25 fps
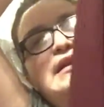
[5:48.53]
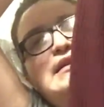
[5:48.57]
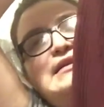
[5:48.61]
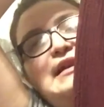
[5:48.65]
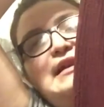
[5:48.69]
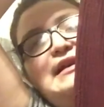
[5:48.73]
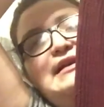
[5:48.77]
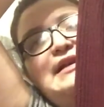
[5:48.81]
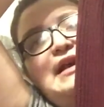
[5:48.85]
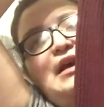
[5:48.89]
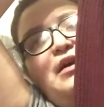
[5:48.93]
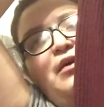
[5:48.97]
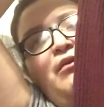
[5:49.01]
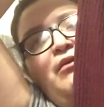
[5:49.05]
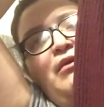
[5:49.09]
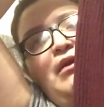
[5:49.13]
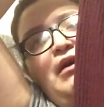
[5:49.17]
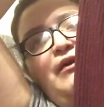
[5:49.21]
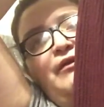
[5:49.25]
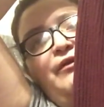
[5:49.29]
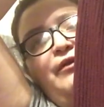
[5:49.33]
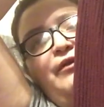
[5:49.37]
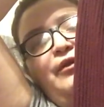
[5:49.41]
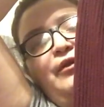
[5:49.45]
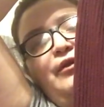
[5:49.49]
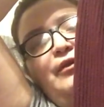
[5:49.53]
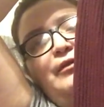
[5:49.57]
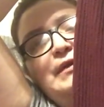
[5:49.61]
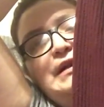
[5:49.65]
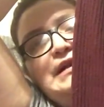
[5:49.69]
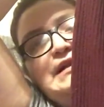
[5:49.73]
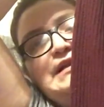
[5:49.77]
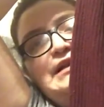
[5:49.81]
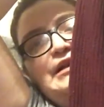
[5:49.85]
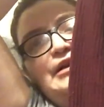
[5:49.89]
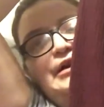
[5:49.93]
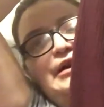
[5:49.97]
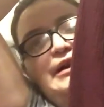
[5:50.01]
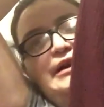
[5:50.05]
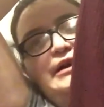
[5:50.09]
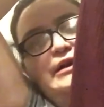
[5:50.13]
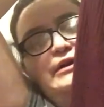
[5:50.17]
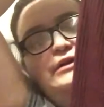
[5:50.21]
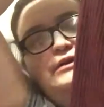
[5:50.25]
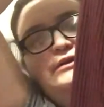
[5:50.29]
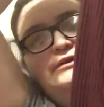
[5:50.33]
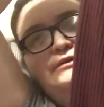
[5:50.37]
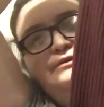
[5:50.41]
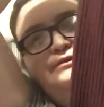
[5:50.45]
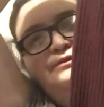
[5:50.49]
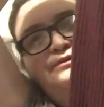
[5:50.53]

like that waffle material.